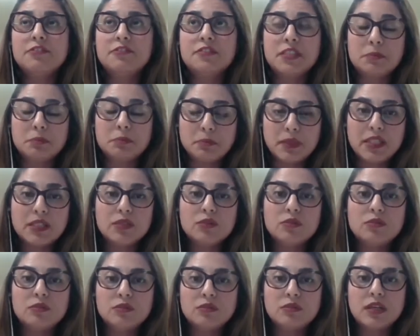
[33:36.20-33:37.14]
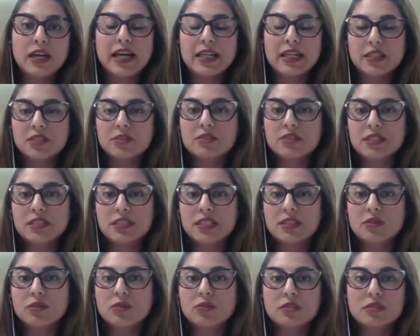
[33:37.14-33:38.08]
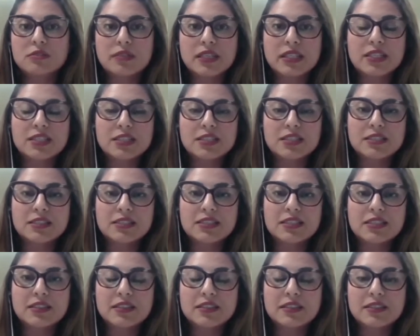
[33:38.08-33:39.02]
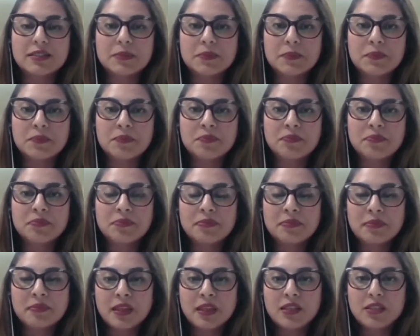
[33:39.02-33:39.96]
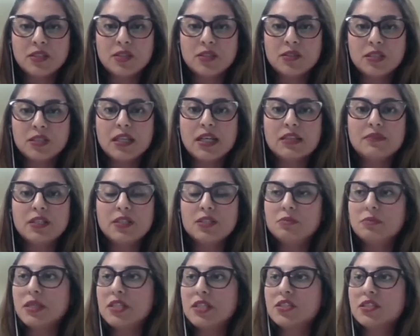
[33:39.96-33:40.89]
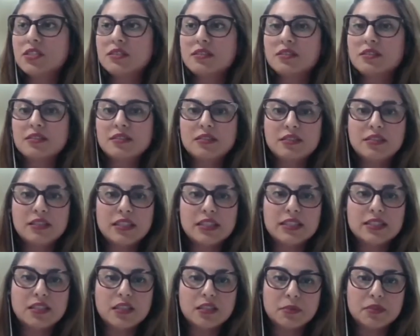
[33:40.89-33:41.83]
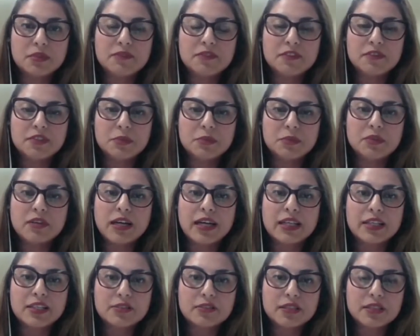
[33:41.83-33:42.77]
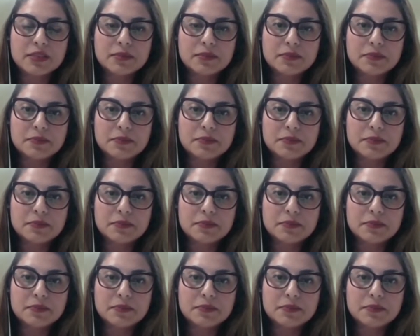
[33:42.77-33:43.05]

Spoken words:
mil accuracy in all directions. So you know that when you measure, it's going to be 50 mil accurate.